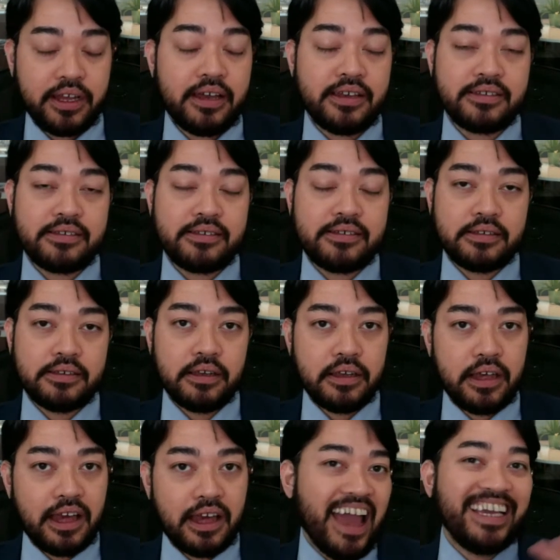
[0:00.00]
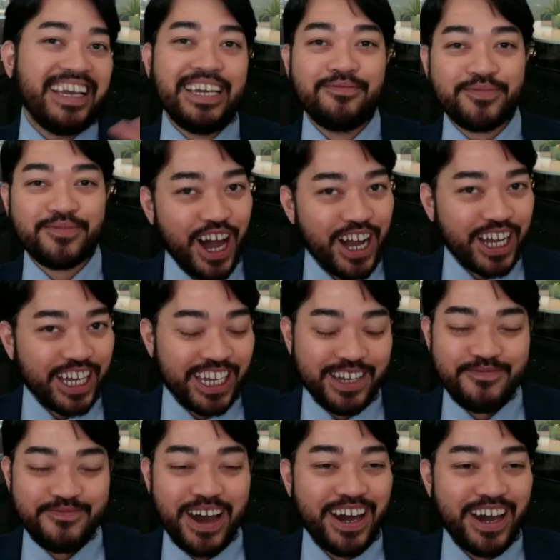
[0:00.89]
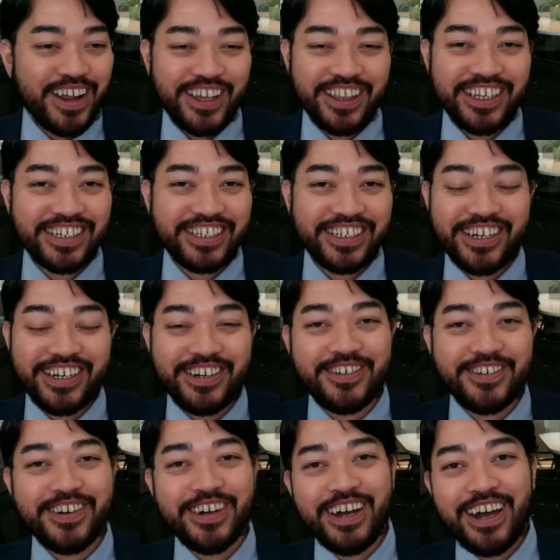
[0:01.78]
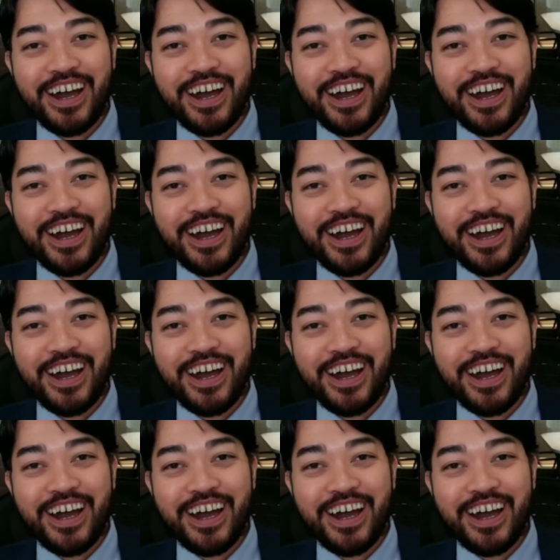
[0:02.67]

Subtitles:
As I keep talking about on this show,